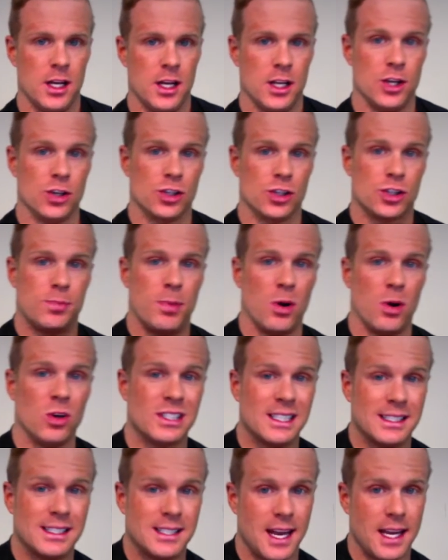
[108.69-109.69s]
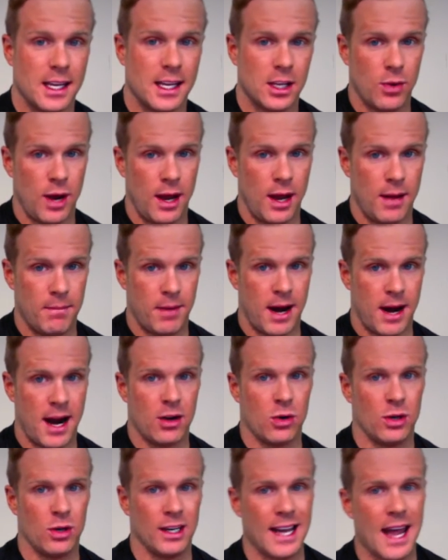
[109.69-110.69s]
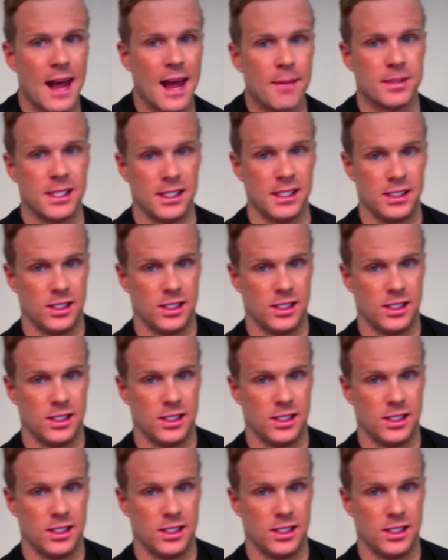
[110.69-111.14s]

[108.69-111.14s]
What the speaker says: You're supposed to take Yohimbine on an empty